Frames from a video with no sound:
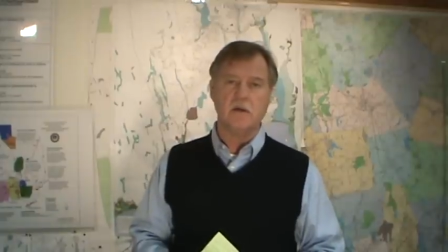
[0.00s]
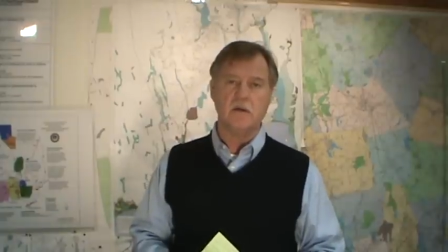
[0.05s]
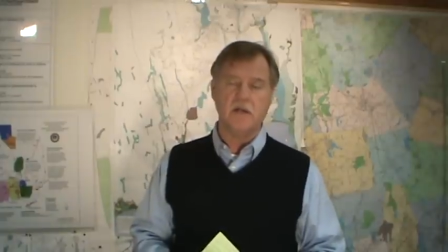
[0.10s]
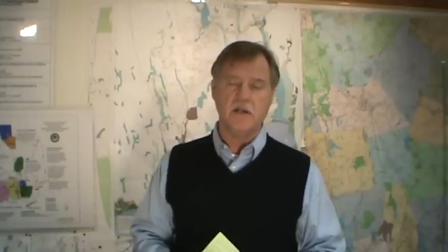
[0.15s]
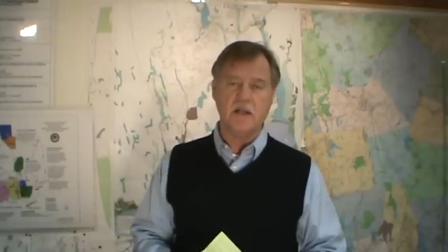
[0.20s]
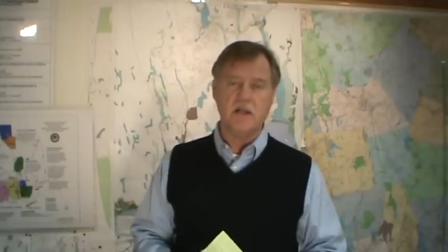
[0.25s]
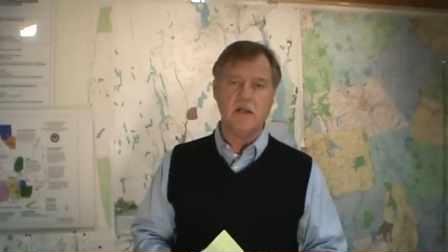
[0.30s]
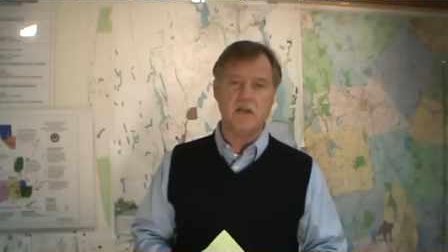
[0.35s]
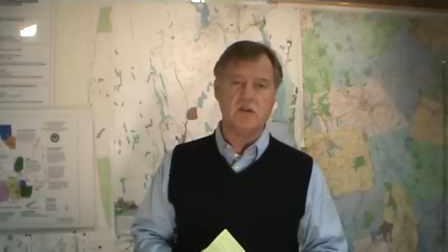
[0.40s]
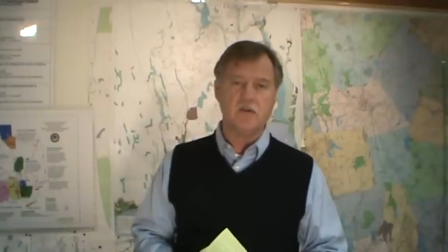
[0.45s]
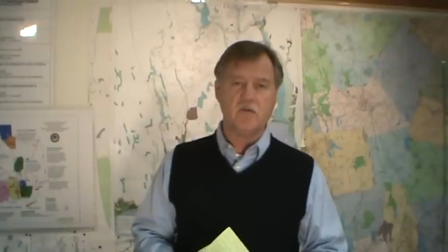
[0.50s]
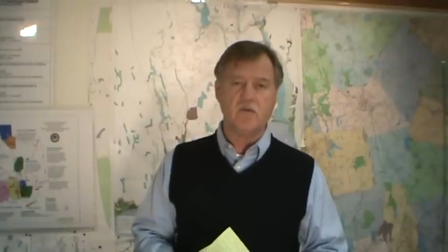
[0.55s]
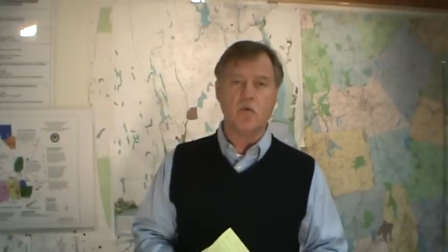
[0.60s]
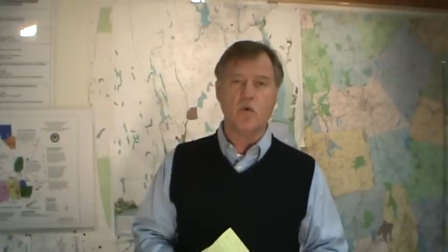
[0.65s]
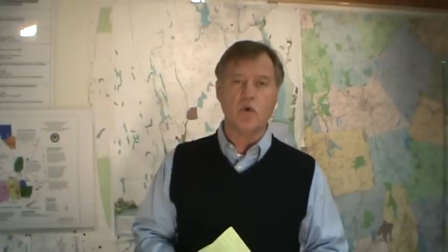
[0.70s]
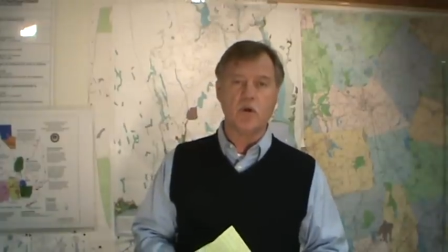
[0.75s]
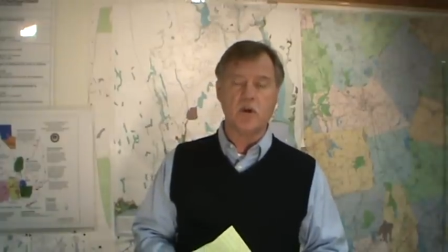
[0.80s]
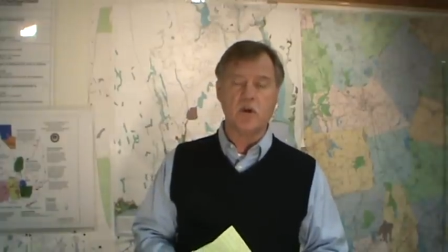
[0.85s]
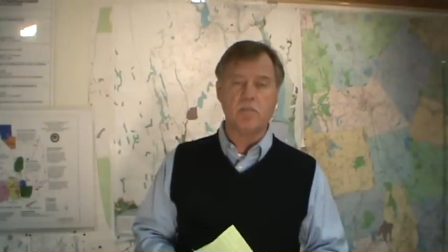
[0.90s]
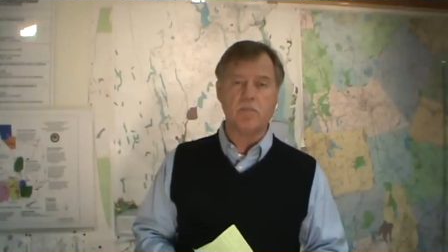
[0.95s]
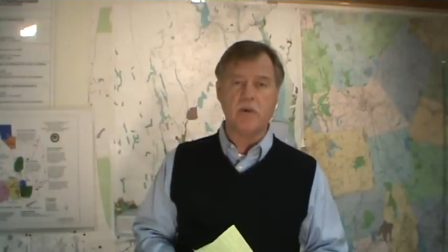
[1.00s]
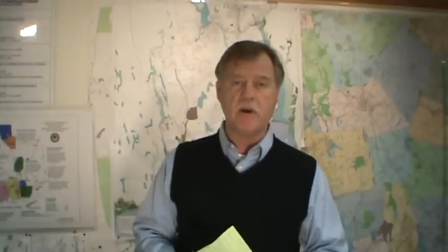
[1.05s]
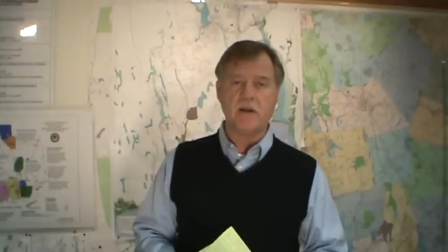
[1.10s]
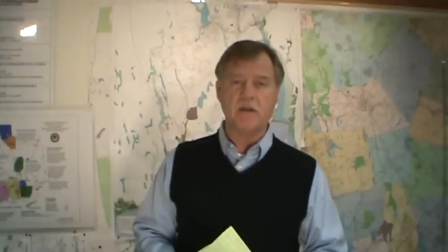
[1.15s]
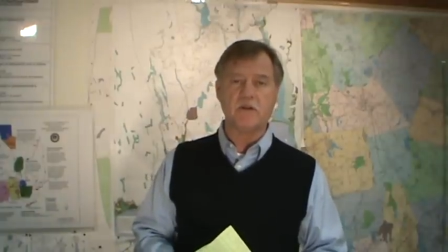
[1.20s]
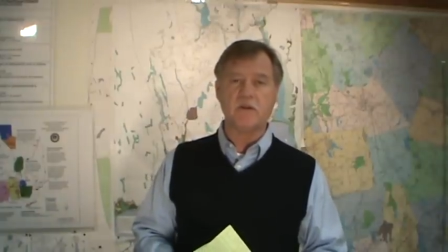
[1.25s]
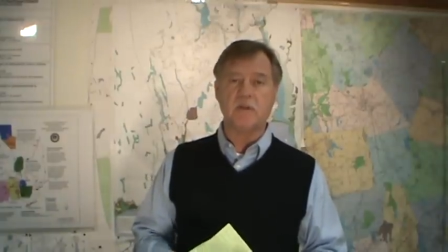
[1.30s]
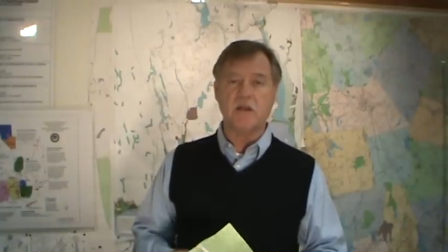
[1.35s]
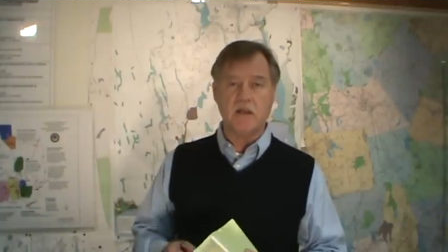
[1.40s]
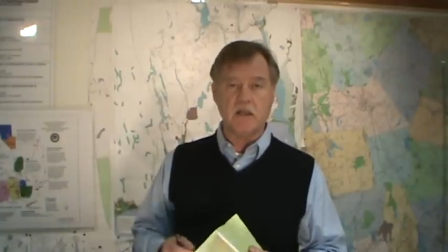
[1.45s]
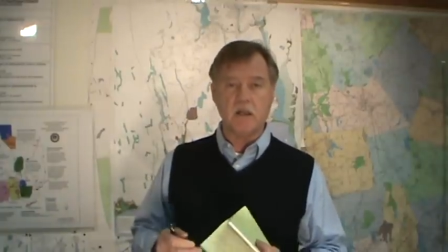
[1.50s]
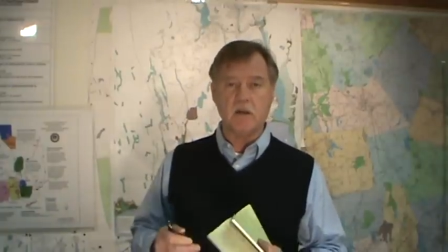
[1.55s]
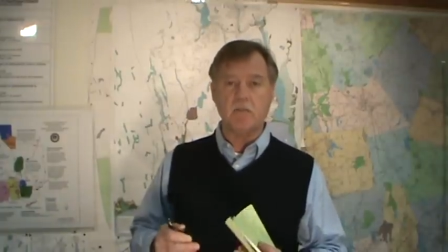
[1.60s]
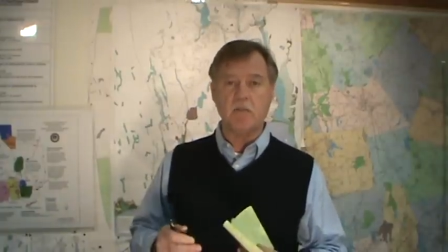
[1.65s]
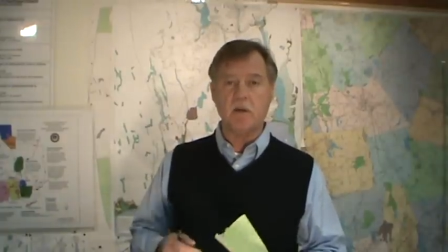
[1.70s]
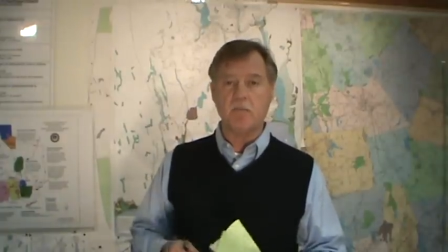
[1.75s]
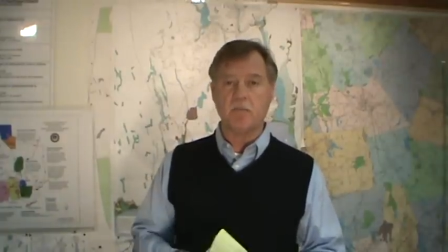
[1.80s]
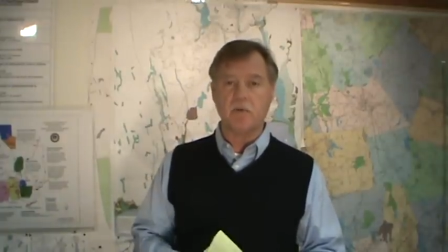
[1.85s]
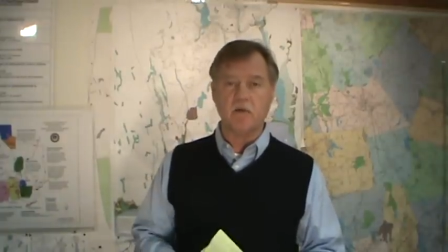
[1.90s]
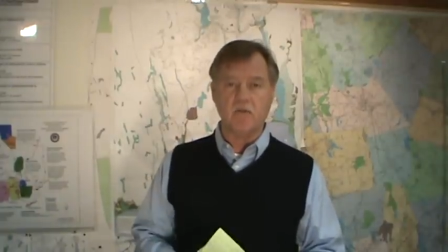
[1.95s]
needs for your pets need to
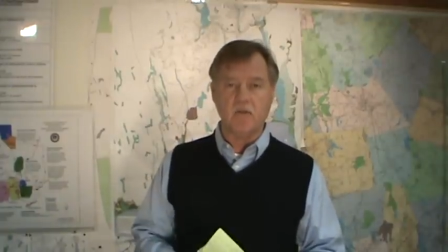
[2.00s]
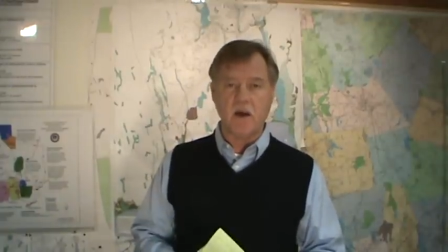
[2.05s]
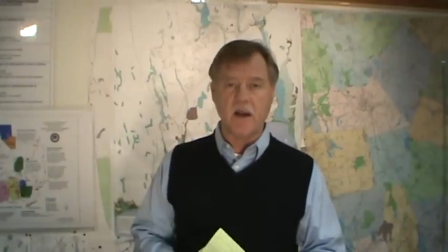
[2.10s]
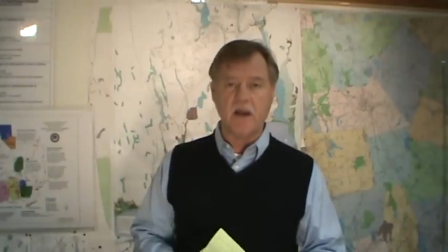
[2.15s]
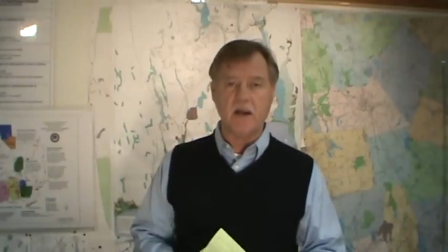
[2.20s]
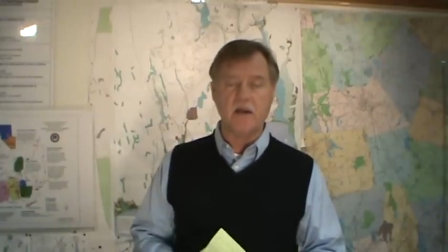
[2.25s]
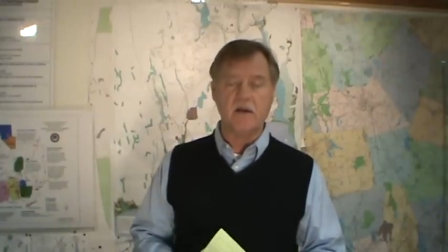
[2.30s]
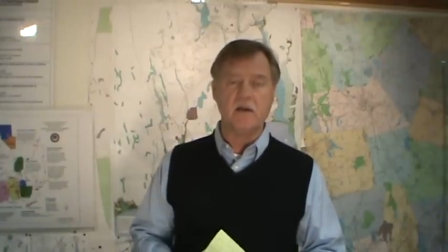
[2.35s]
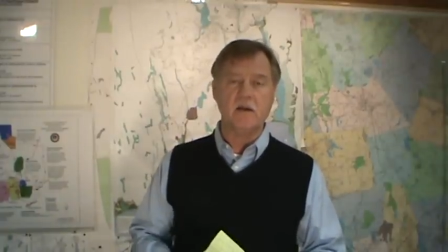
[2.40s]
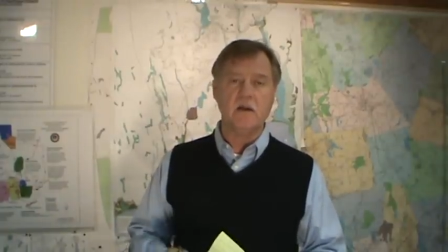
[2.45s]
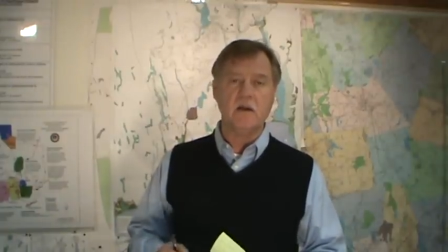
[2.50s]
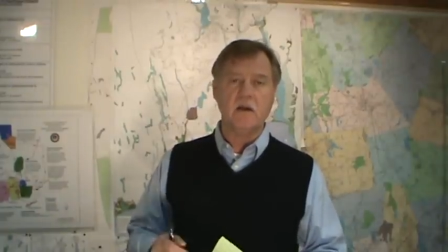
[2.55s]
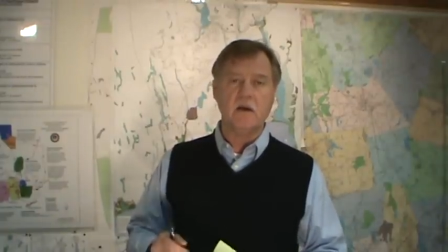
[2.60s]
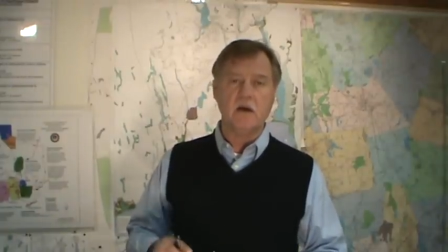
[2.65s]
be provided,